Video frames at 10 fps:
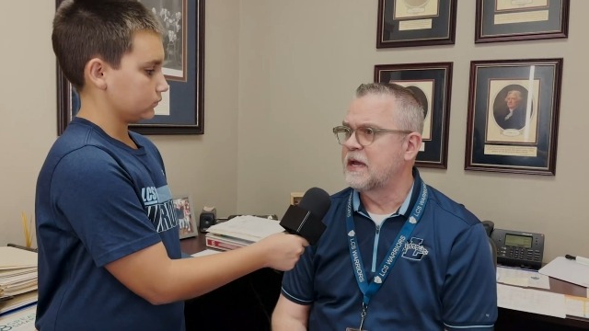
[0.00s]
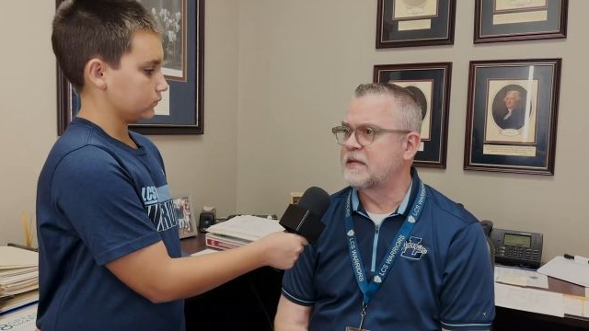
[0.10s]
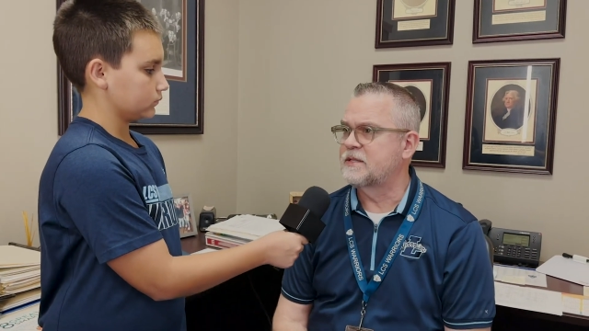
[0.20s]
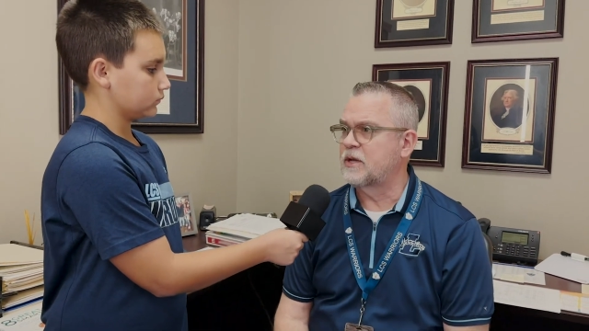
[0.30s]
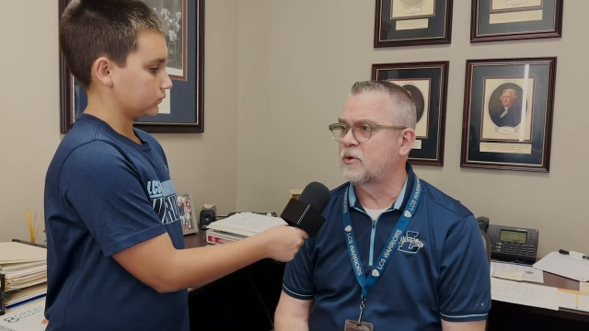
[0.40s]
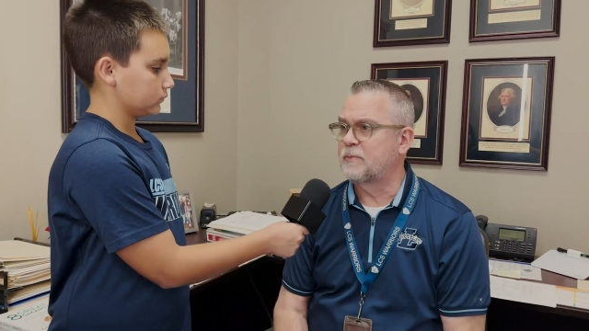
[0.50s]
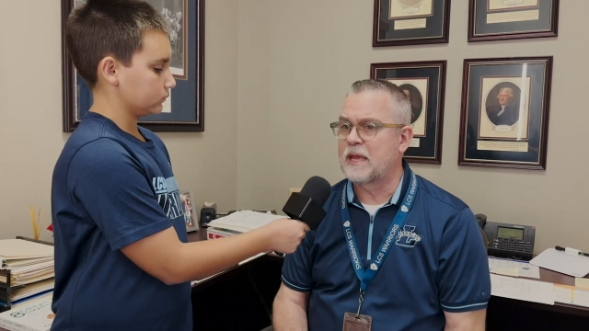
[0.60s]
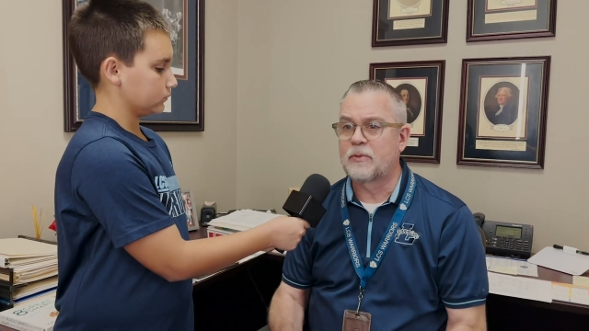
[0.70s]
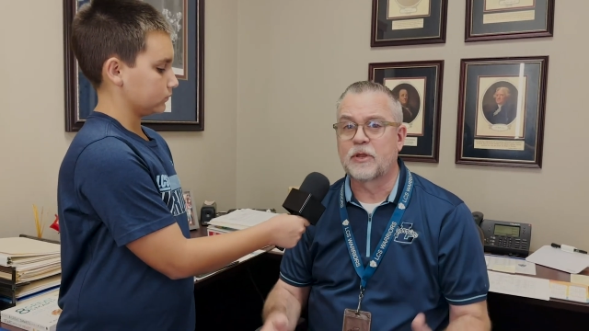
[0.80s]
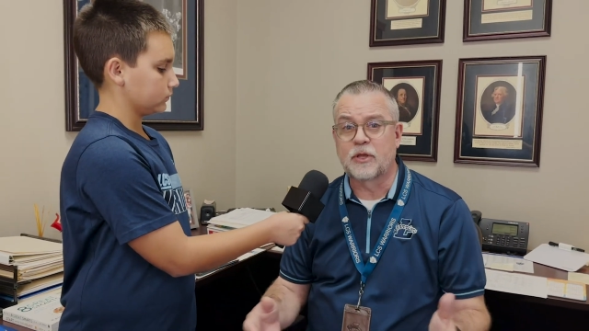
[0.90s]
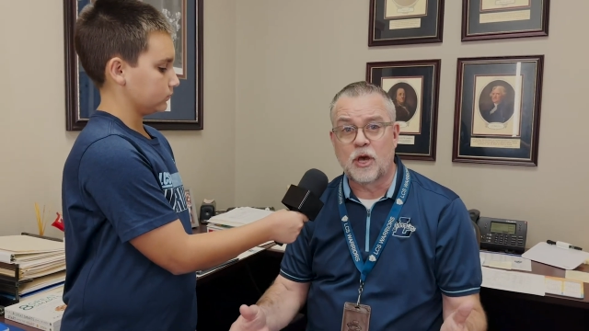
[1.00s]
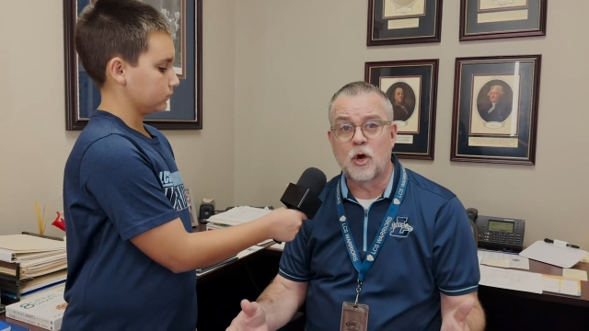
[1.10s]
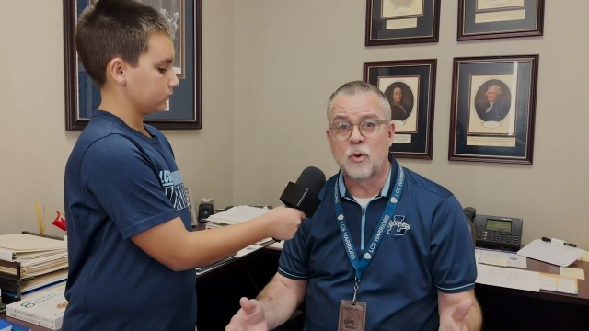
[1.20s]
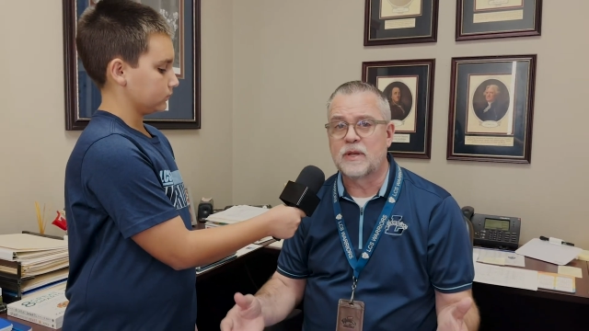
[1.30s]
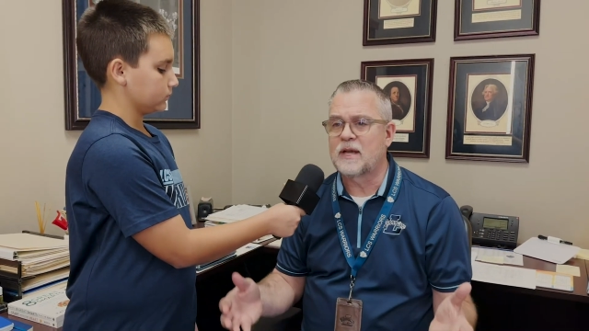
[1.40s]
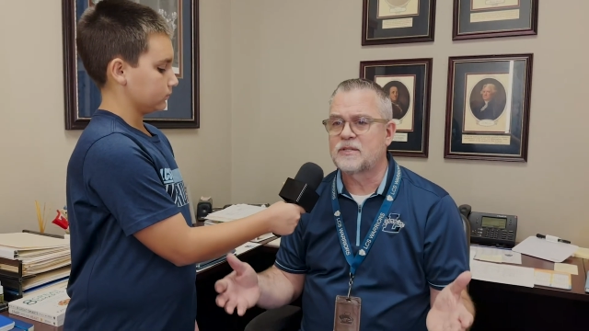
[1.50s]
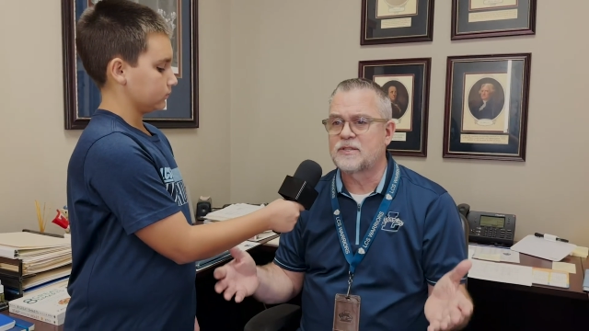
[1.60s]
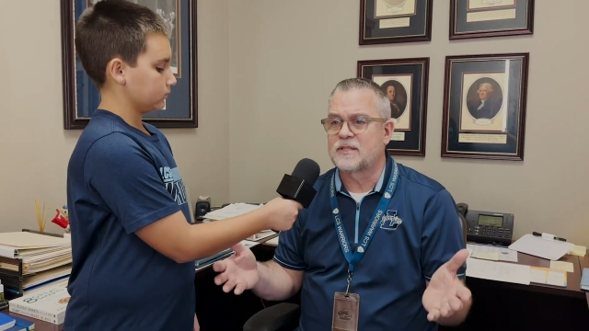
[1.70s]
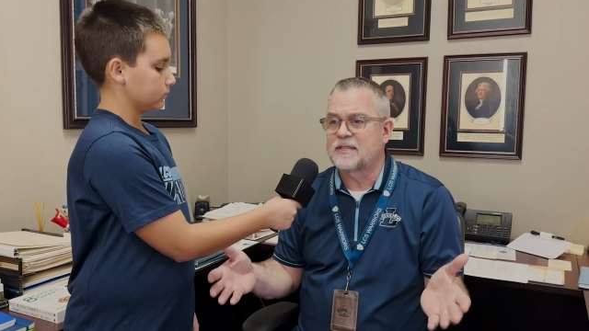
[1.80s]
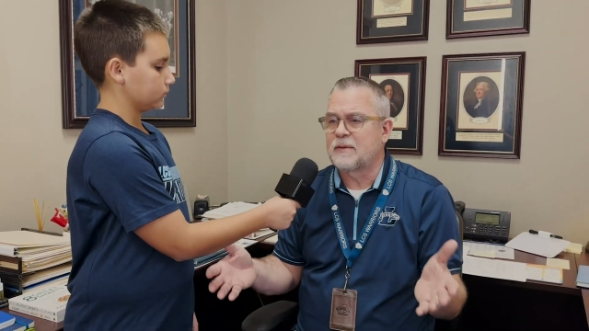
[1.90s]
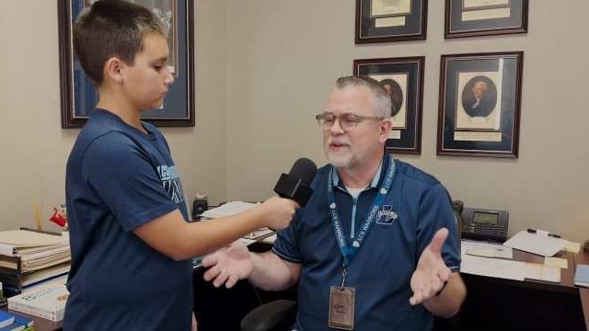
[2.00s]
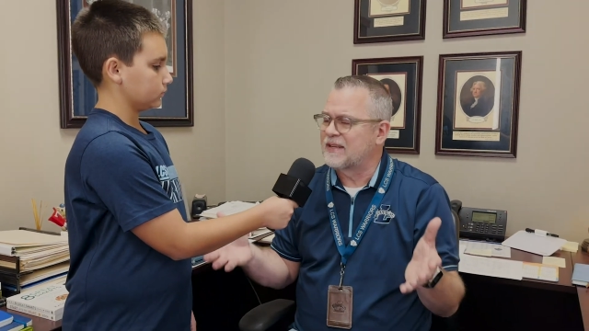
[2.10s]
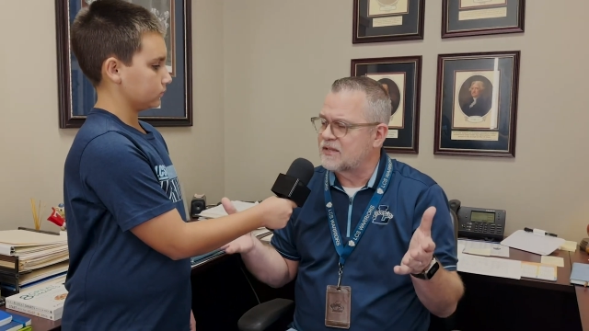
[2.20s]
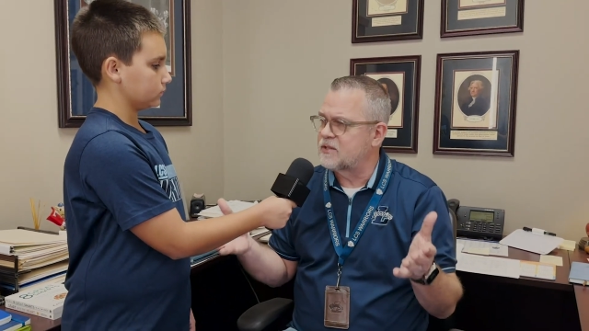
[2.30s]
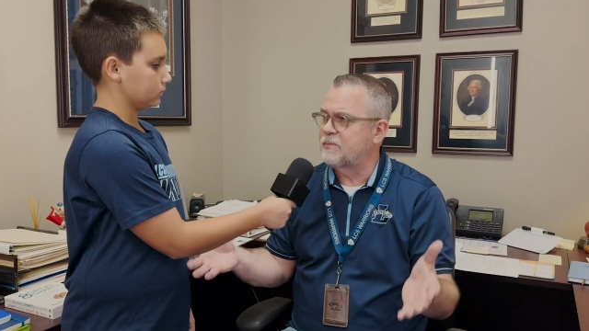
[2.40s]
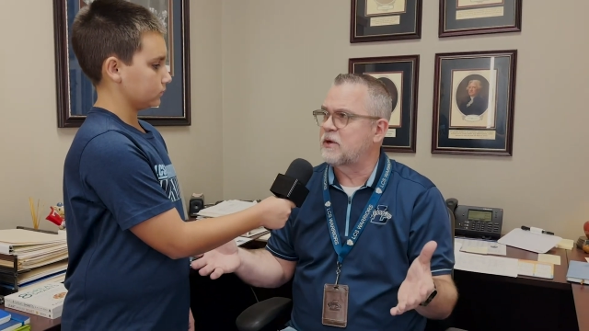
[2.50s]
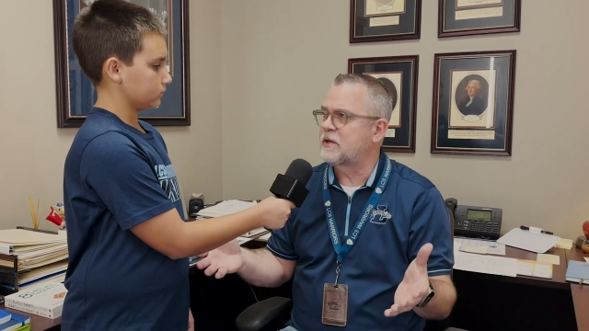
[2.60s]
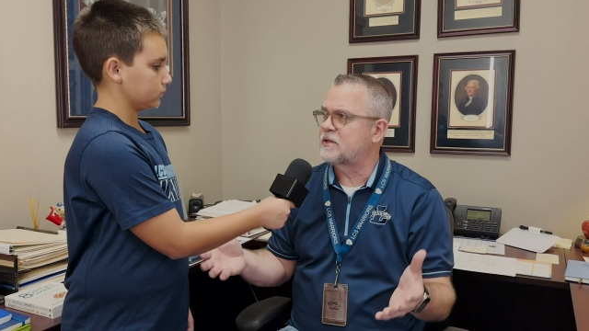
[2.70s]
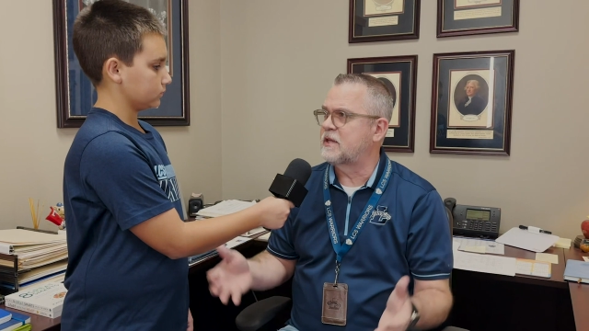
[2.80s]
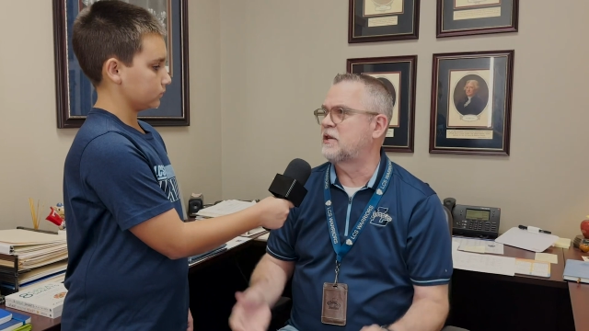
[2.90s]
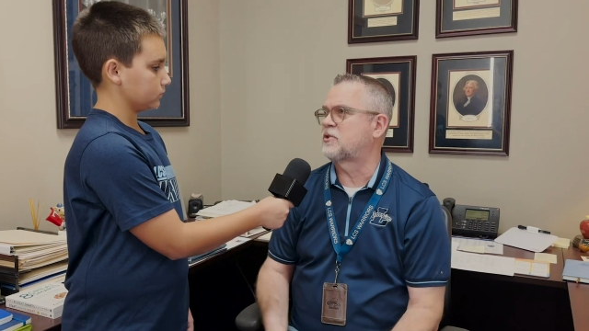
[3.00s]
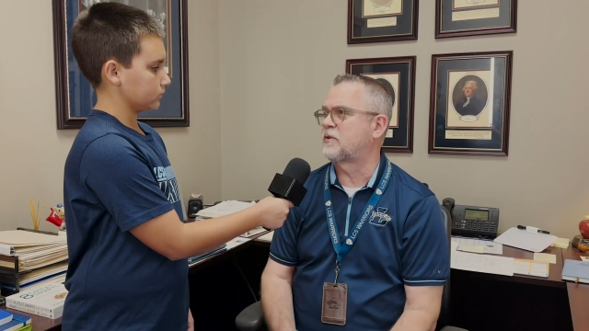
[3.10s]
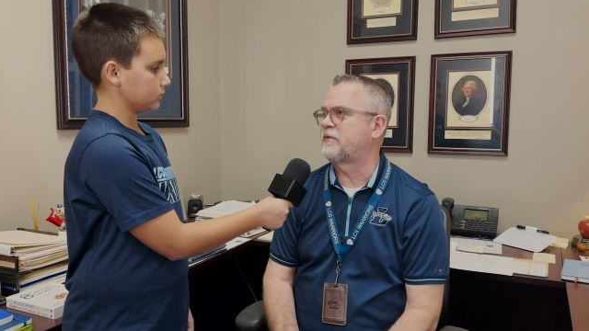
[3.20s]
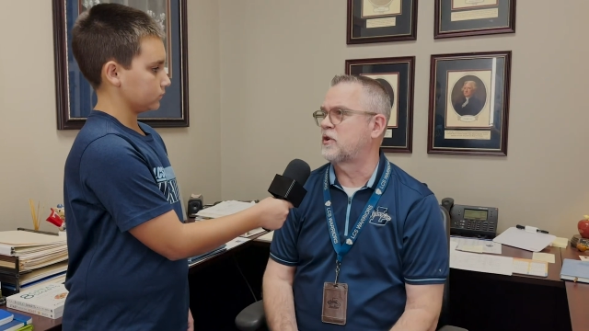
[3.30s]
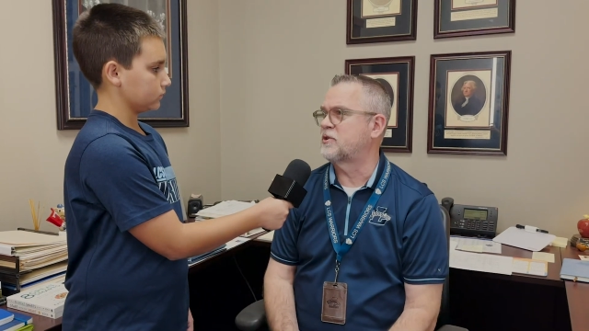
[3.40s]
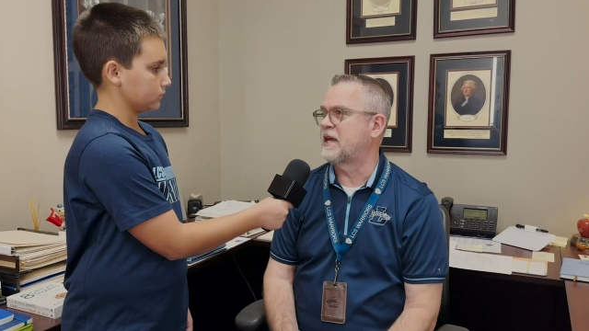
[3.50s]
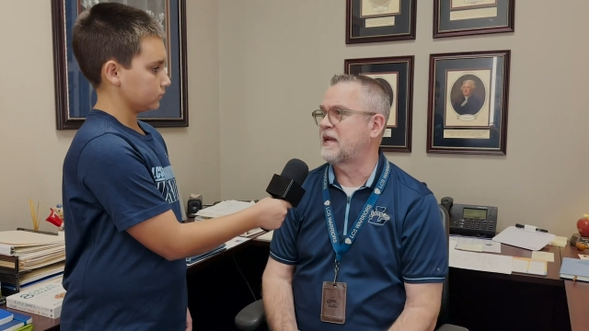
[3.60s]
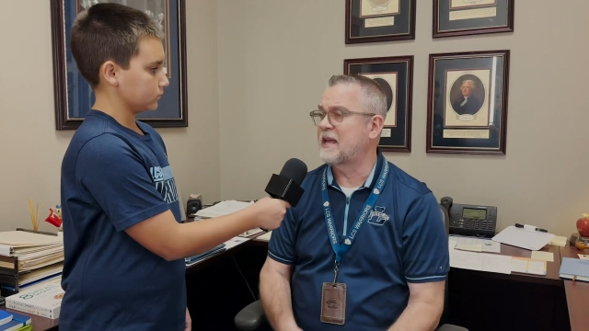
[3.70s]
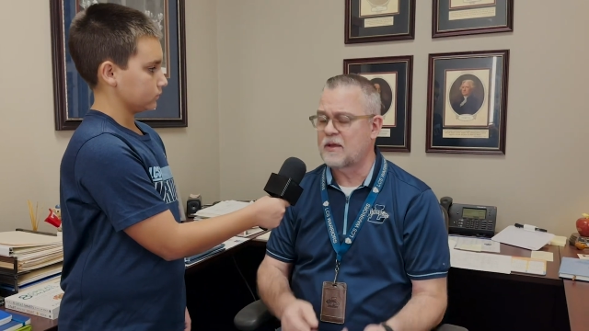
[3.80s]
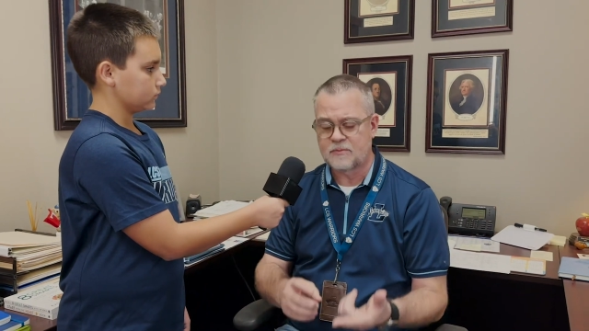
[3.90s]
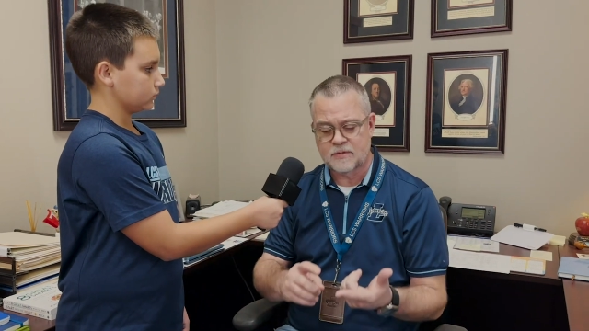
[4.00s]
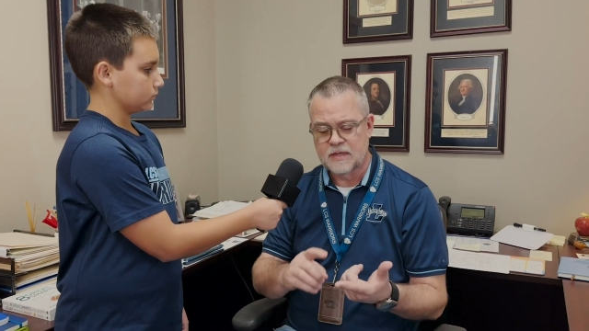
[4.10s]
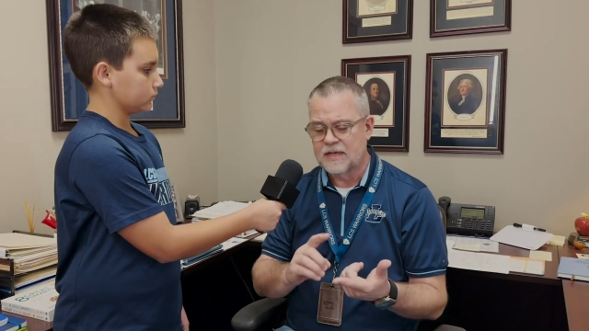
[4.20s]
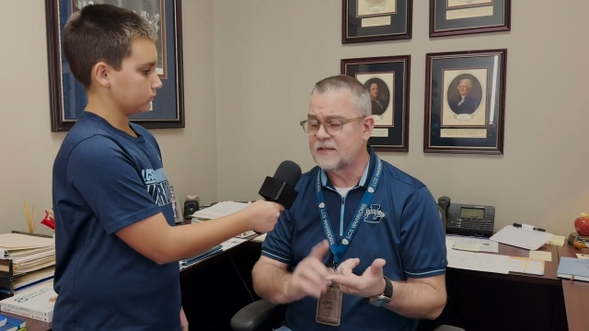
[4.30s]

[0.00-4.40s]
Speaker 1: And so to be able to go and not just to see it, but to experience the history firsthand, it helps.